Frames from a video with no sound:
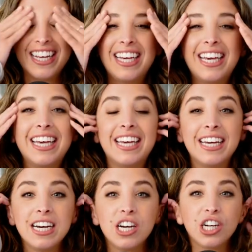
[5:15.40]

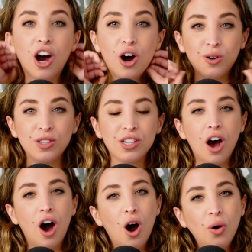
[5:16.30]
he goes,
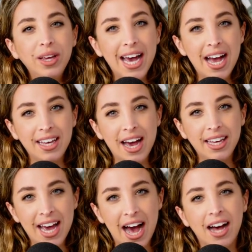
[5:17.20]
oh, yeah,
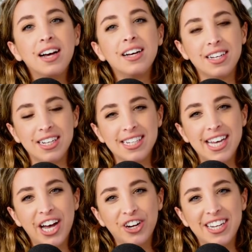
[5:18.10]
yeah, yeah.
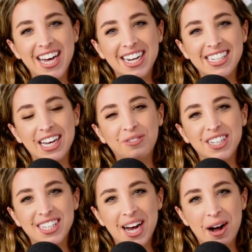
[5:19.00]
Tell your dad I said, what's